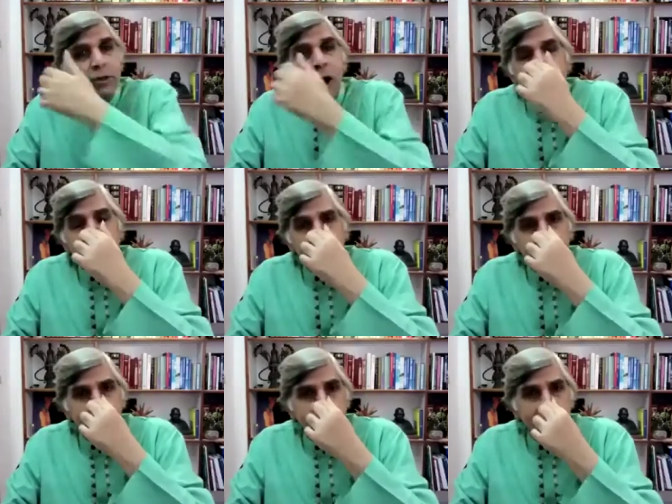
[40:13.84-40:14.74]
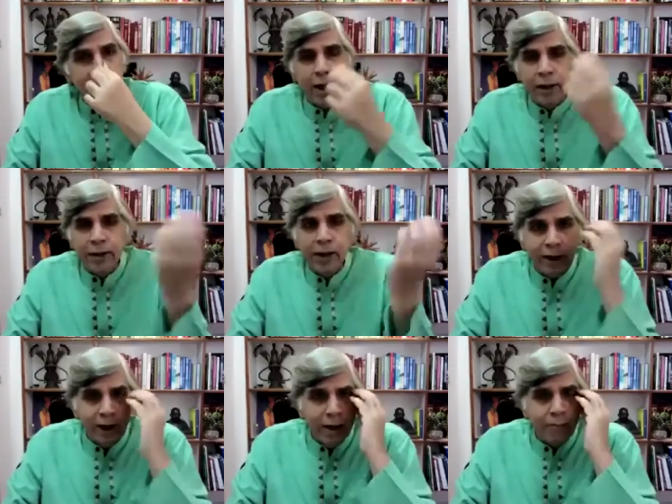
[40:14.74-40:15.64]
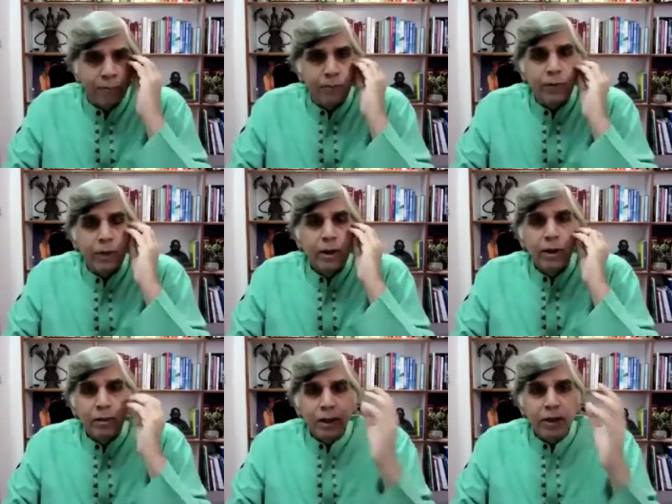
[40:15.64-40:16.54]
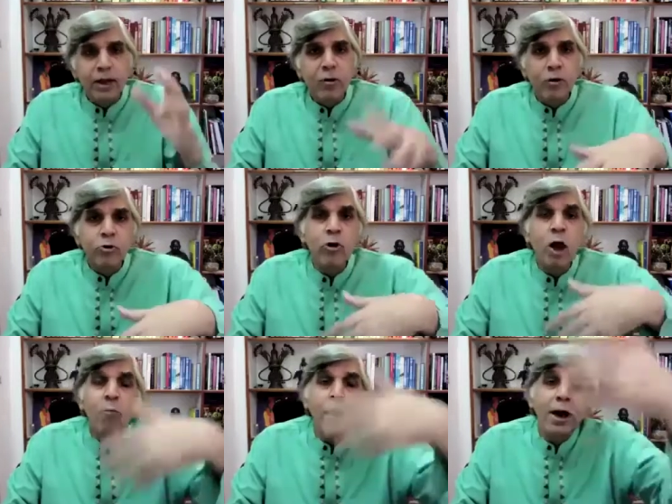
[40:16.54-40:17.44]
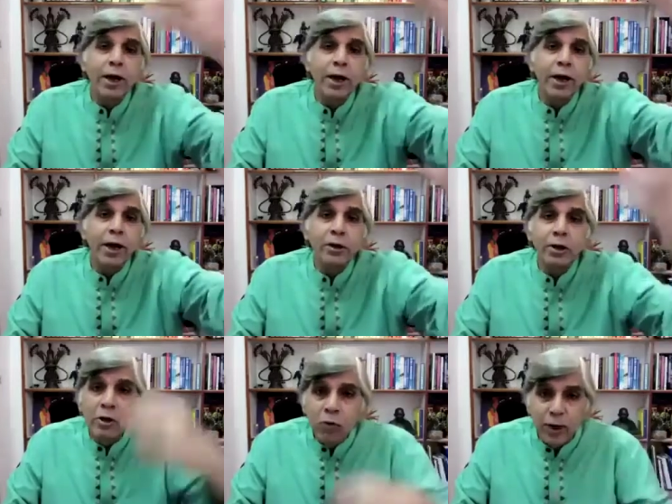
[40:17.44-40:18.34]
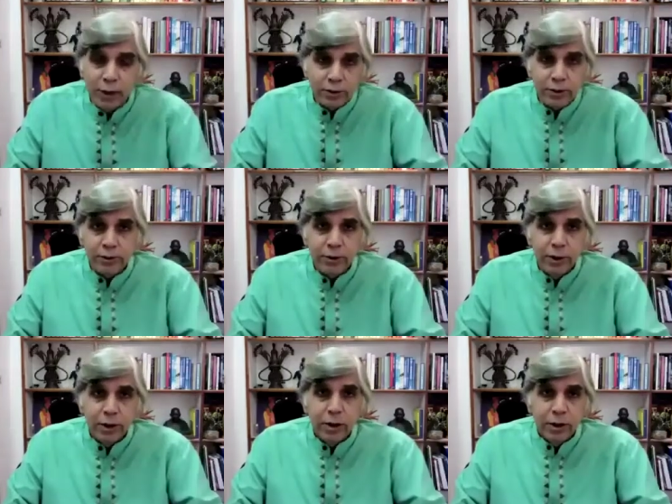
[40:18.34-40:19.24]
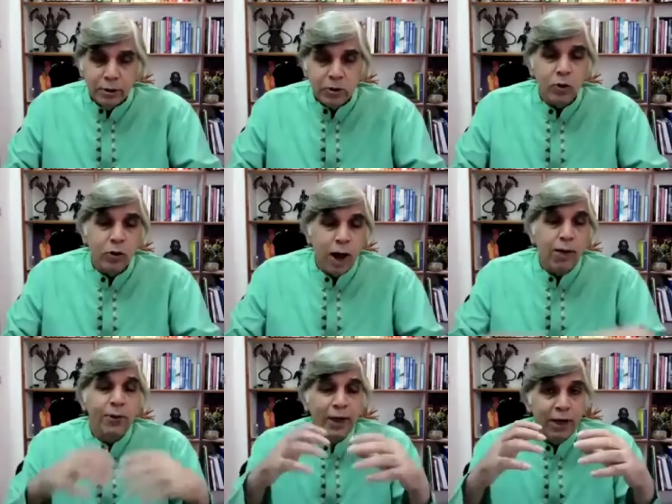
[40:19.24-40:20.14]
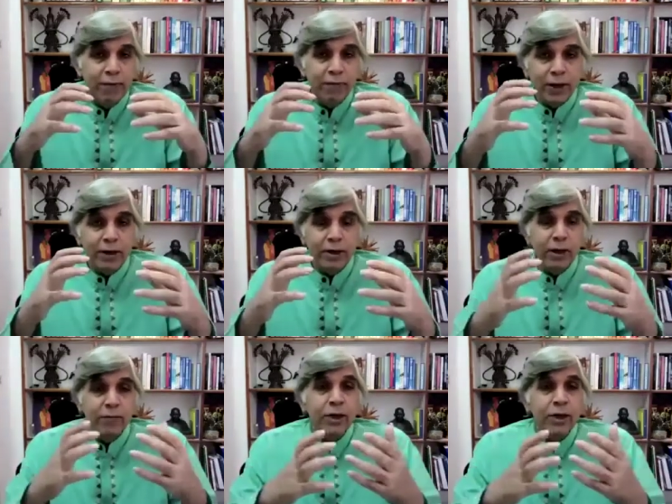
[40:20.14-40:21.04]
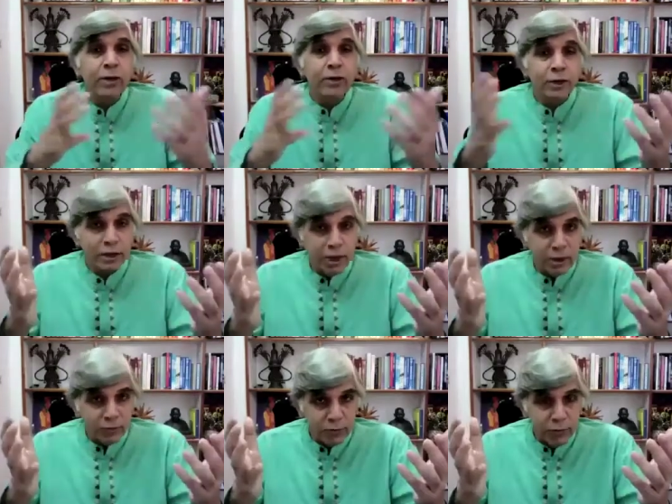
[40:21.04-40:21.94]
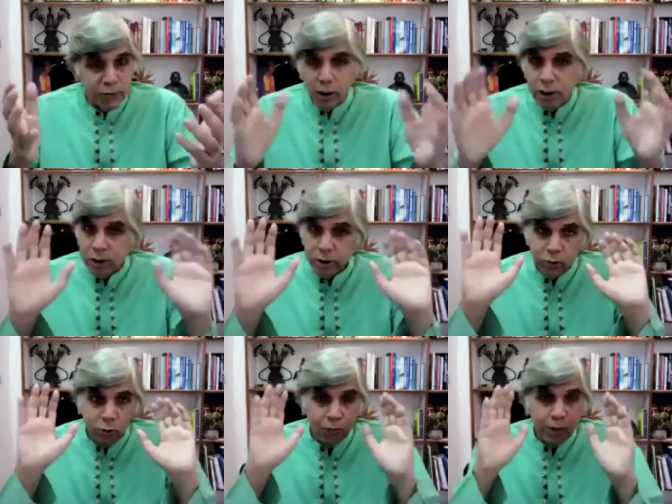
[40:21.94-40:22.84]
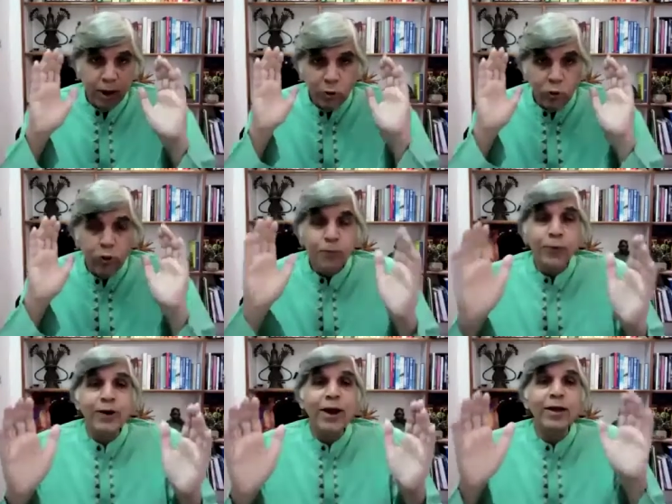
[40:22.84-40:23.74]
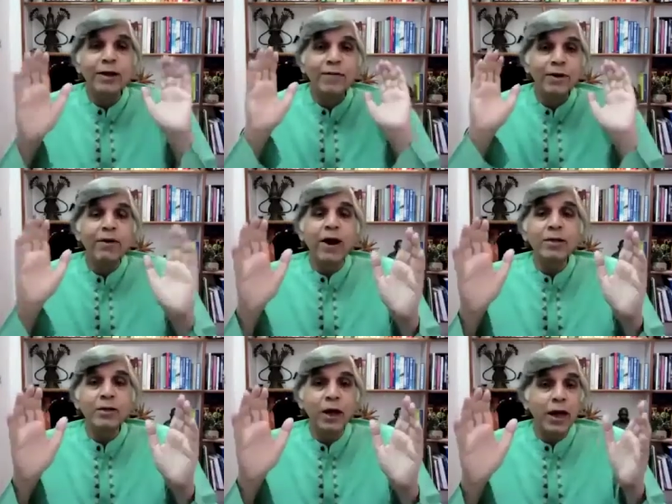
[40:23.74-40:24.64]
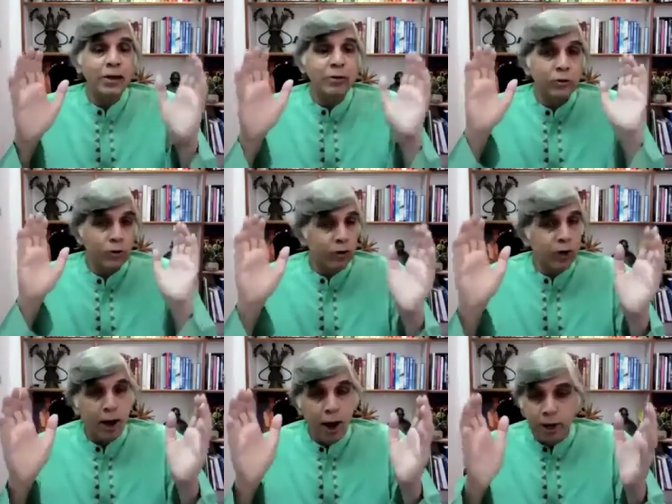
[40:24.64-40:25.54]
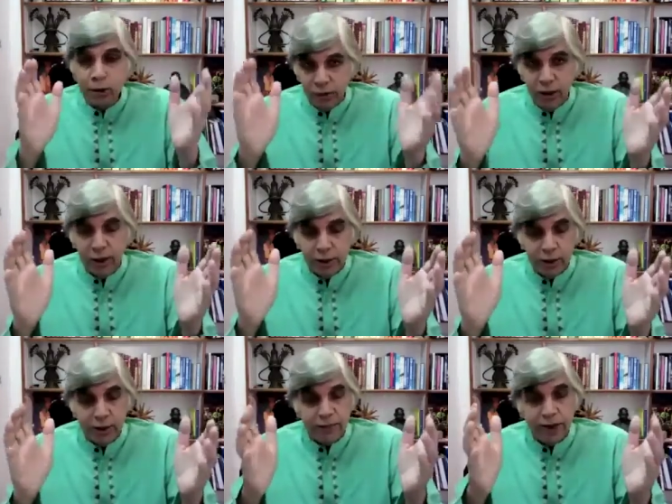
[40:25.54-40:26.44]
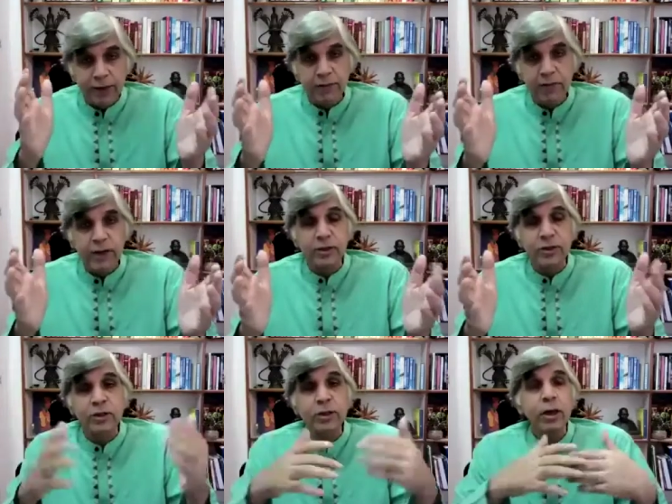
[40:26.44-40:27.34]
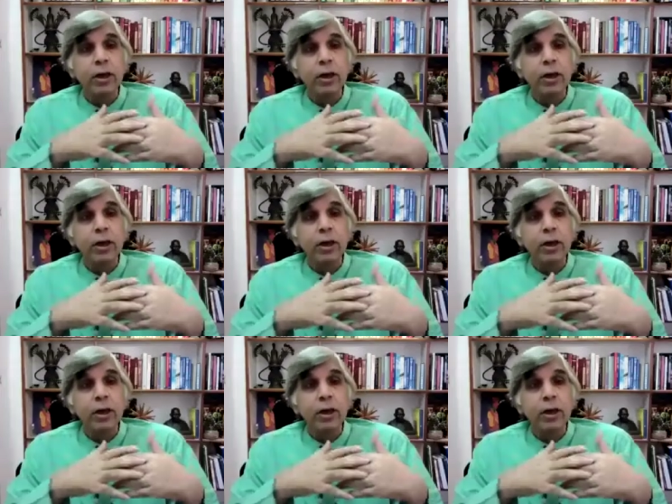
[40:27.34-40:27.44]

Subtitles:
startup in India, and they claim that they are also now marketing in the US. So I believe that if they are successful, this would be a good protective device against corona. I think the effectiveness is